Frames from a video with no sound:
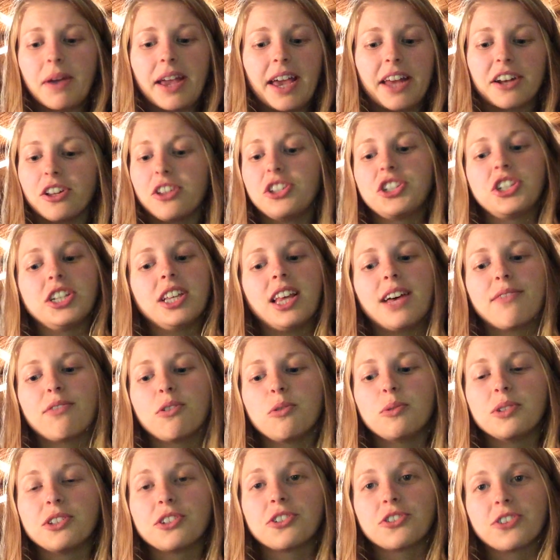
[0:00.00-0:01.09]
energy level
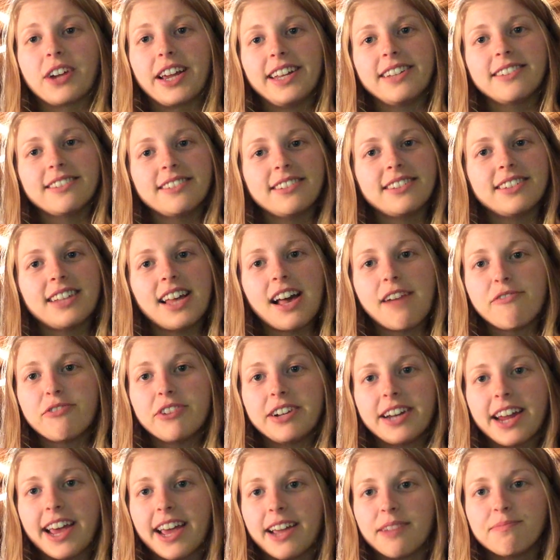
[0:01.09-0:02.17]
was great
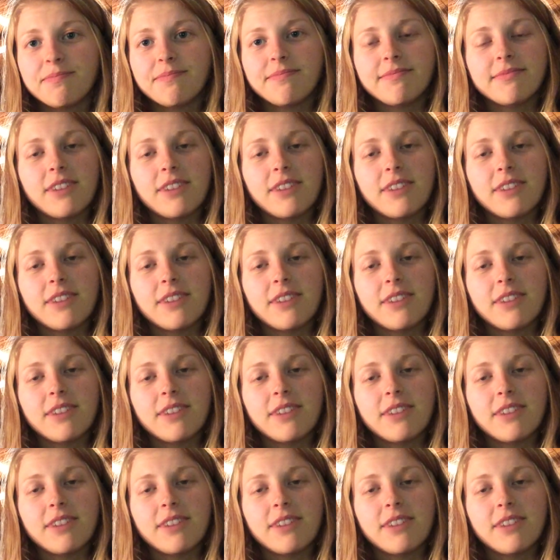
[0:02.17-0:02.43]
every day,